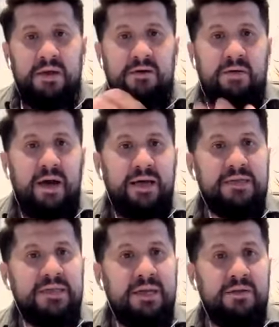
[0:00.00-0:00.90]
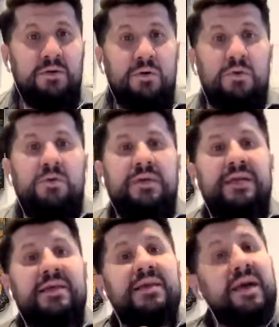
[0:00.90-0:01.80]
Christ and all
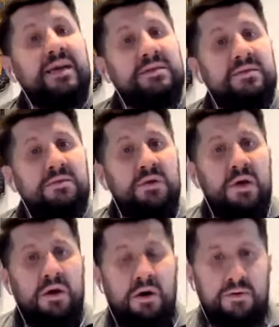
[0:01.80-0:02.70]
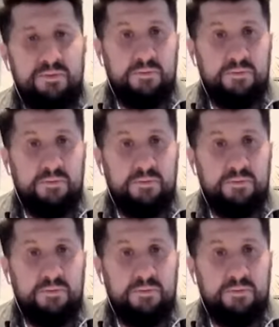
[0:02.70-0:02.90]
that He has to offer.